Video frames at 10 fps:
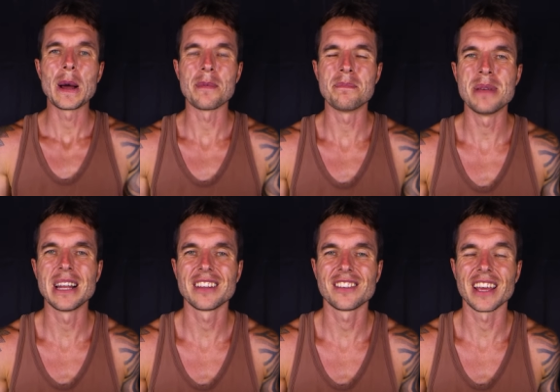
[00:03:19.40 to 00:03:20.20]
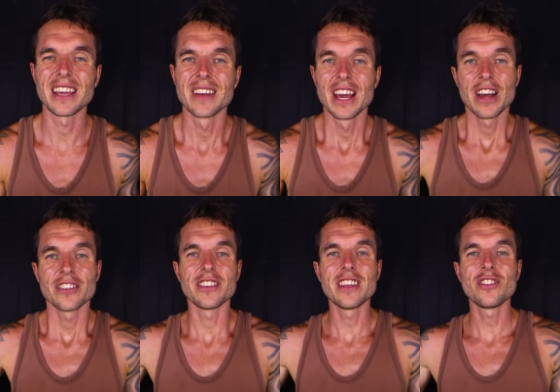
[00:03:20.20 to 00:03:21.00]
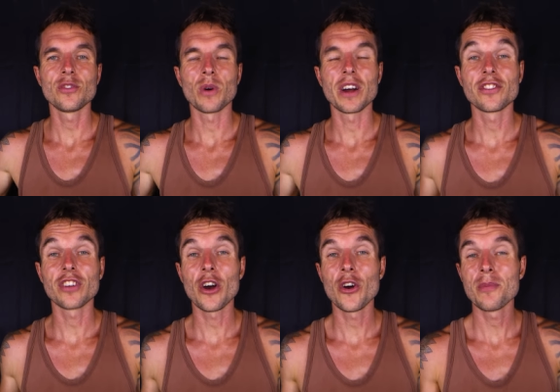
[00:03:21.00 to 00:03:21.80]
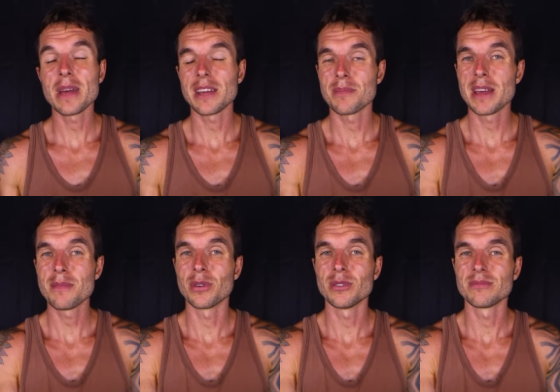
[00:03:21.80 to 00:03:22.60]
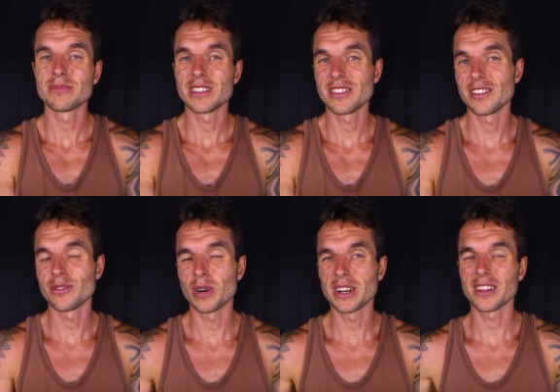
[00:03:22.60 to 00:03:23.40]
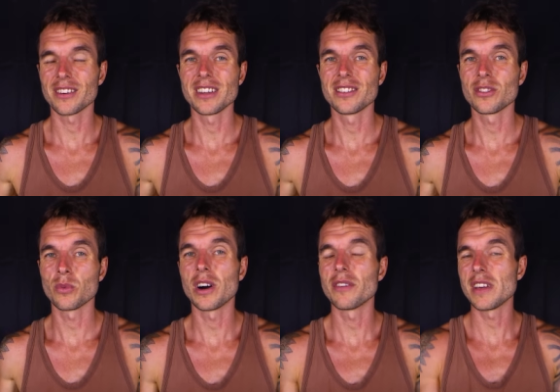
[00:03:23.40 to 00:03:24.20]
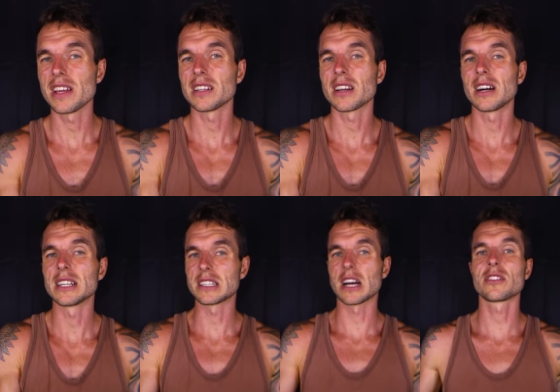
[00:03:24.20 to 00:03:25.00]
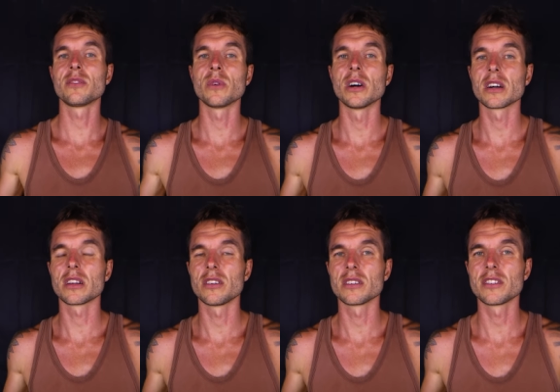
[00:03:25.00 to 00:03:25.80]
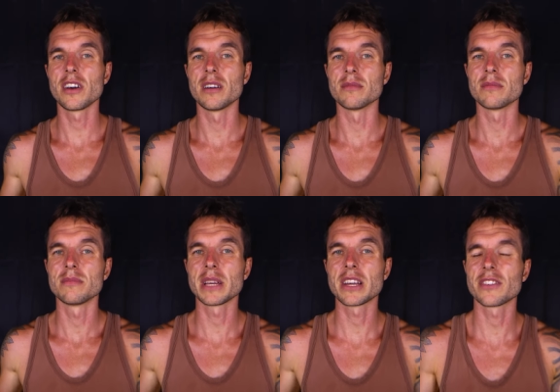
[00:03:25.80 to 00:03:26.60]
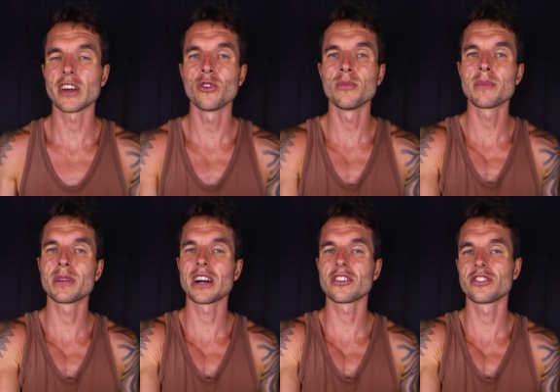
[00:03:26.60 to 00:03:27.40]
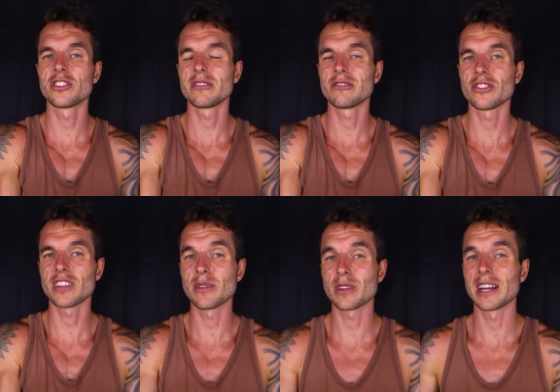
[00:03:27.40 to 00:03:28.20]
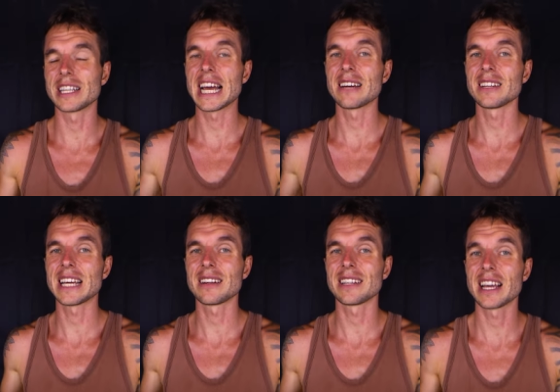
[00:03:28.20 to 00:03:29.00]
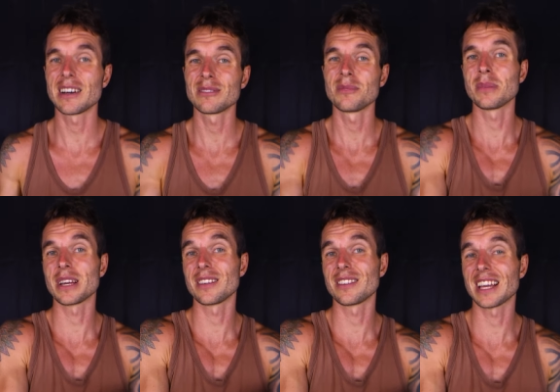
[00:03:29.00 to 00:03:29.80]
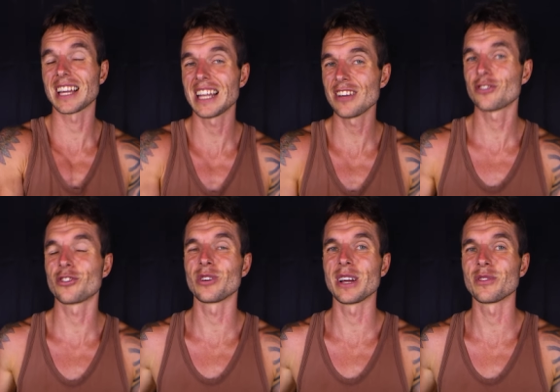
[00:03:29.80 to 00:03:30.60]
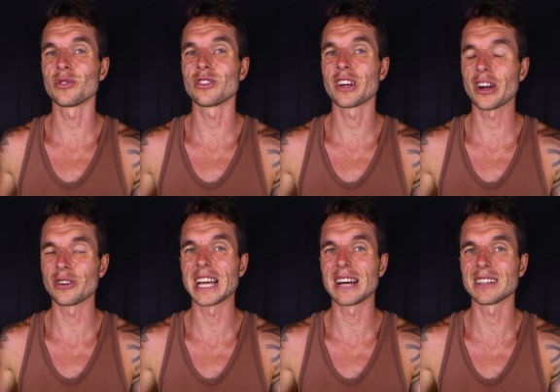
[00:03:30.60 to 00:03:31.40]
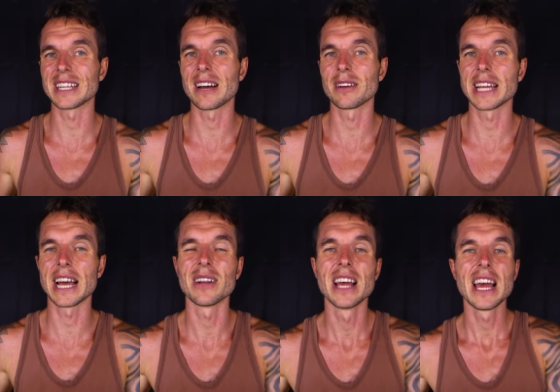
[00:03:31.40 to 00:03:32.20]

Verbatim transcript: ability. So, this is why so many people, this is one of the reasons why vegan diet doesn't work long term because their hormone production just keeps going down and down and down because their cholesterol levels go down and down and down.